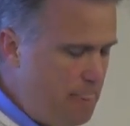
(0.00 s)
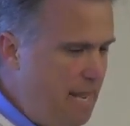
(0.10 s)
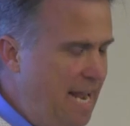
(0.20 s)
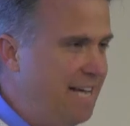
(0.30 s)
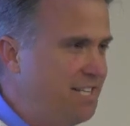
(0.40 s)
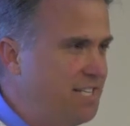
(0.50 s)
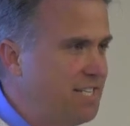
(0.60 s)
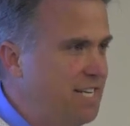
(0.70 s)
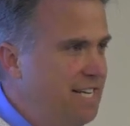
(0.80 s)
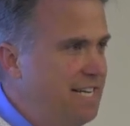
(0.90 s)

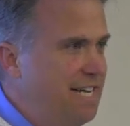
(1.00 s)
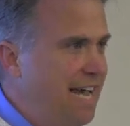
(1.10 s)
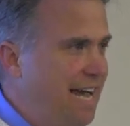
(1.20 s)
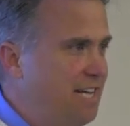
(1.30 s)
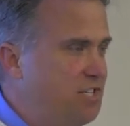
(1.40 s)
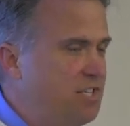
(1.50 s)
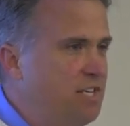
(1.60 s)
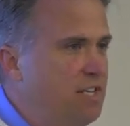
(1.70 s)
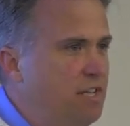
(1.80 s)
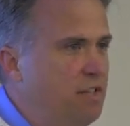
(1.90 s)
as has
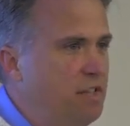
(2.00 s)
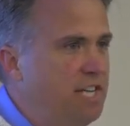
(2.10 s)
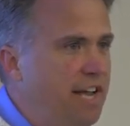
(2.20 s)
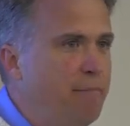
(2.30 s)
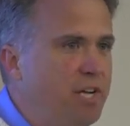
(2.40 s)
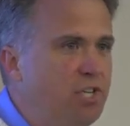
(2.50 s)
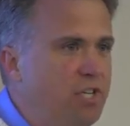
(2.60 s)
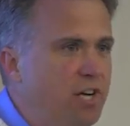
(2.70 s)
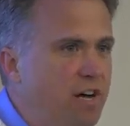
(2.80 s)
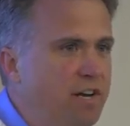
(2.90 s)
the
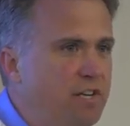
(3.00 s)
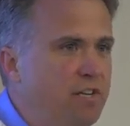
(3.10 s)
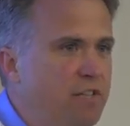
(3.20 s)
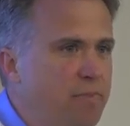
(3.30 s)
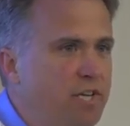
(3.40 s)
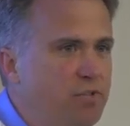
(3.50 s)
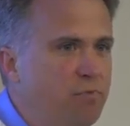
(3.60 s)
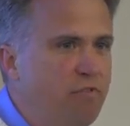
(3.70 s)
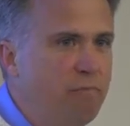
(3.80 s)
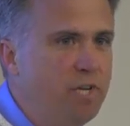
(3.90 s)
damage done to the peace
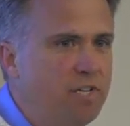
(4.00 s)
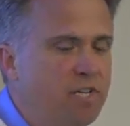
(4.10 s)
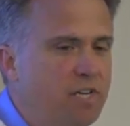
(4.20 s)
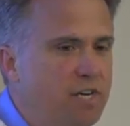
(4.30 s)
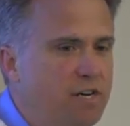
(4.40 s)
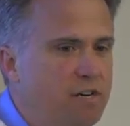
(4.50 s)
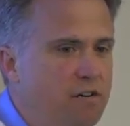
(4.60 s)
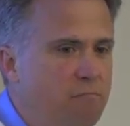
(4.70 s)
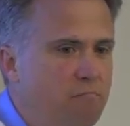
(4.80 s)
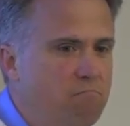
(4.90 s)
movement
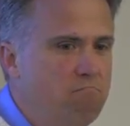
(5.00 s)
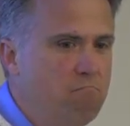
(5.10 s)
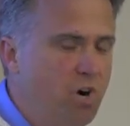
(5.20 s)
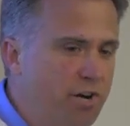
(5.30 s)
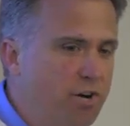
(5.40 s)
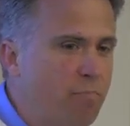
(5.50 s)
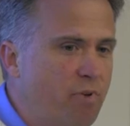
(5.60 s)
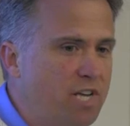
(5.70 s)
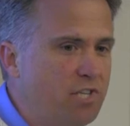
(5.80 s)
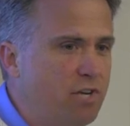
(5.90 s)
under
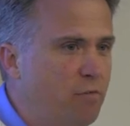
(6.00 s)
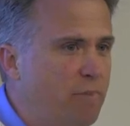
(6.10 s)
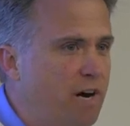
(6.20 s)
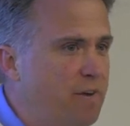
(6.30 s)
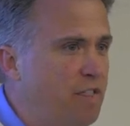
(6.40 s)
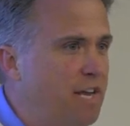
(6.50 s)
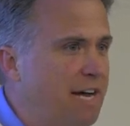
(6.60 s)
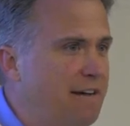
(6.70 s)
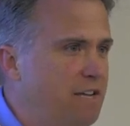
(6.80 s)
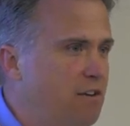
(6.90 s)
President Obama, that
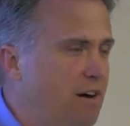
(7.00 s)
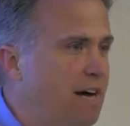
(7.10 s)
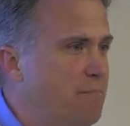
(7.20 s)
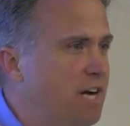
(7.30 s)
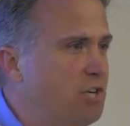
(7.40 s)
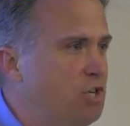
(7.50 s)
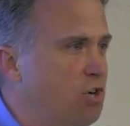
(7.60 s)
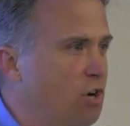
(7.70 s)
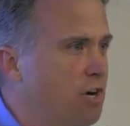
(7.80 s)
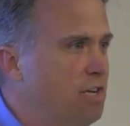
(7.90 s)
I'm not
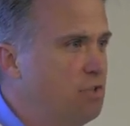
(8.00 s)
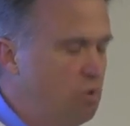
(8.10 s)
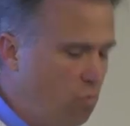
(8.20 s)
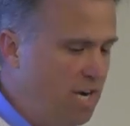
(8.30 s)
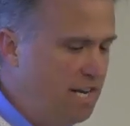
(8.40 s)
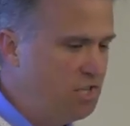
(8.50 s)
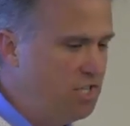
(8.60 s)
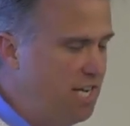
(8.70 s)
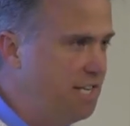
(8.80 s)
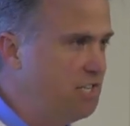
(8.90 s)
sure to what
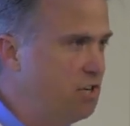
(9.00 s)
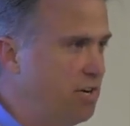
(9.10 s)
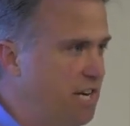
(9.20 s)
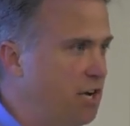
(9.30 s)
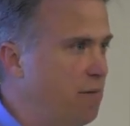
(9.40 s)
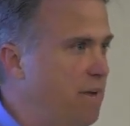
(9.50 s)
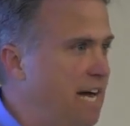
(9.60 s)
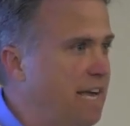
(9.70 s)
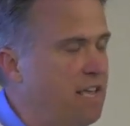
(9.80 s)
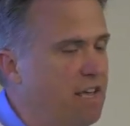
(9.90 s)
extent it's going to come
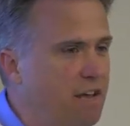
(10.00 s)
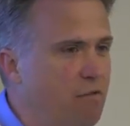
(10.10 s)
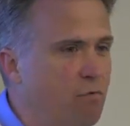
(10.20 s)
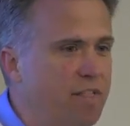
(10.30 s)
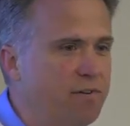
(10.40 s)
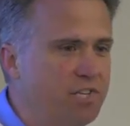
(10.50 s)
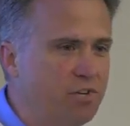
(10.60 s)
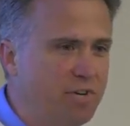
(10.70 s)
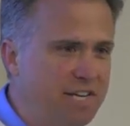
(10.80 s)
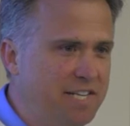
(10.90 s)
back and whether
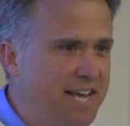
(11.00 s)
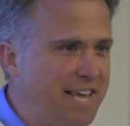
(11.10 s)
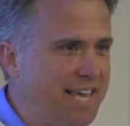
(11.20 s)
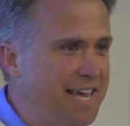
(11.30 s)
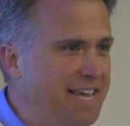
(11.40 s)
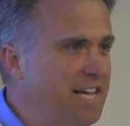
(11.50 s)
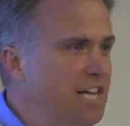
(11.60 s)
it's going to take a